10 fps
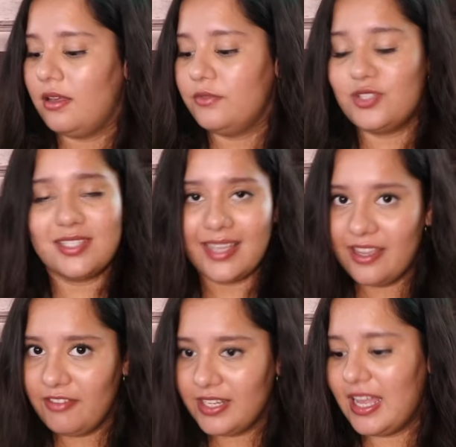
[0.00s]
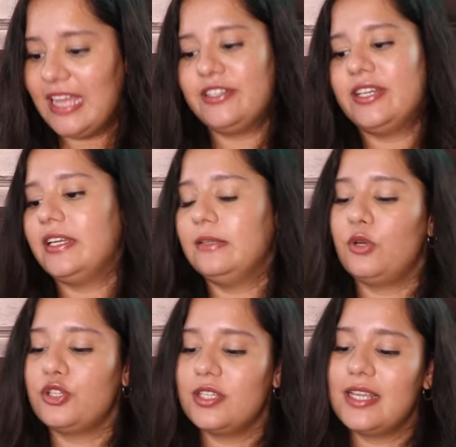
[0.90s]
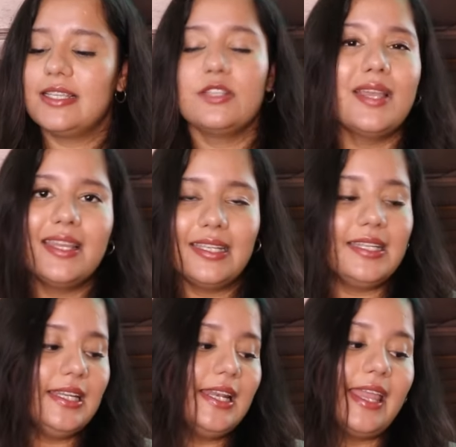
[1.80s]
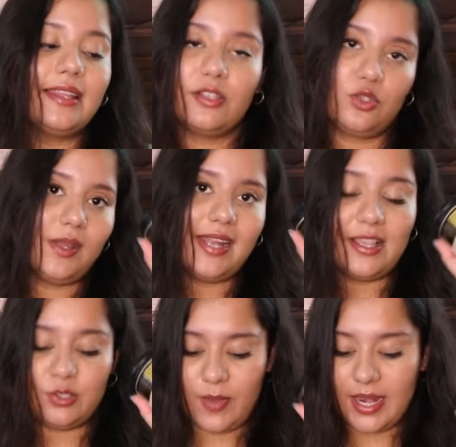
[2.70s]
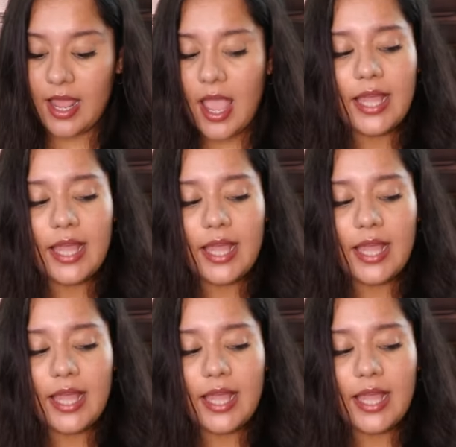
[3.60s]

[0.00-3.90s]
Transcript: which is again very hydrating and moisturizing. So I really like this one as well.